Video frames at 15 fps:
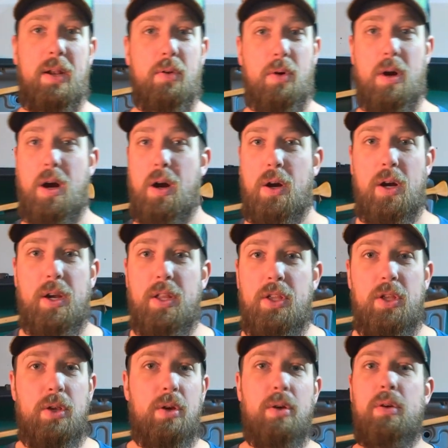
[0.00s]
or hard to
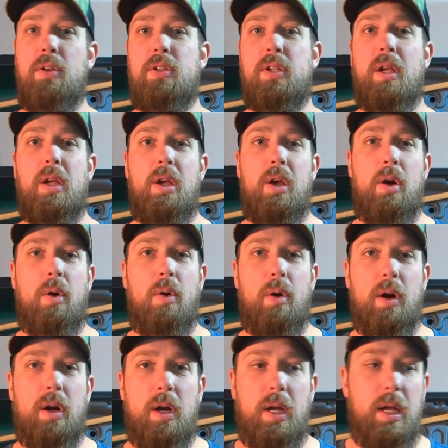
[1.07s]
use
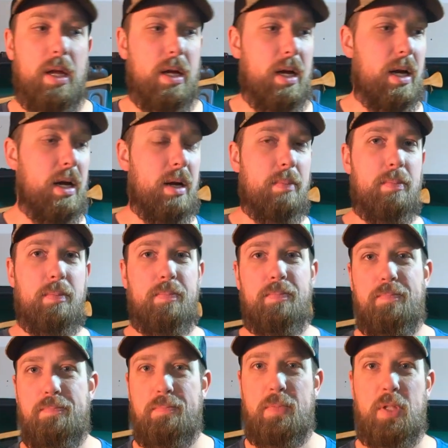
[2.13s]
or
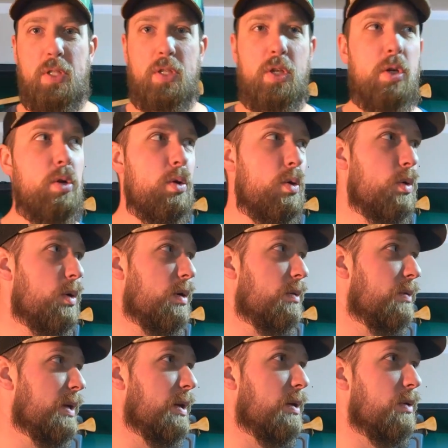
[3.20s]
too
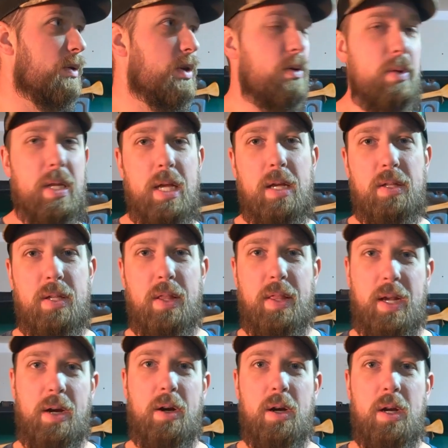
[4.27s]
unique to
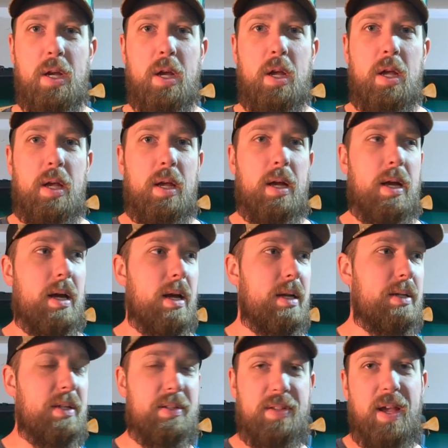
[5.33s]
their
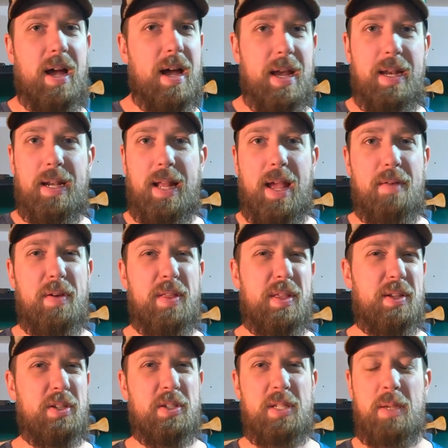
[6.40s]
design.
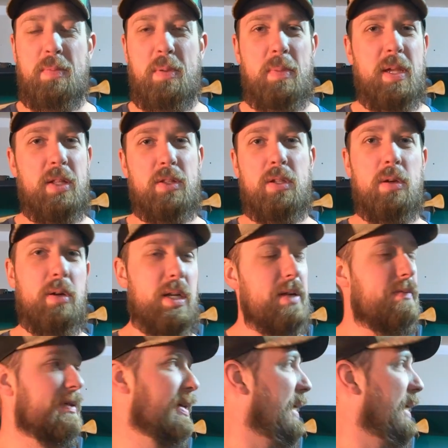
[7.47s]
Everything just seemed to be intuitive,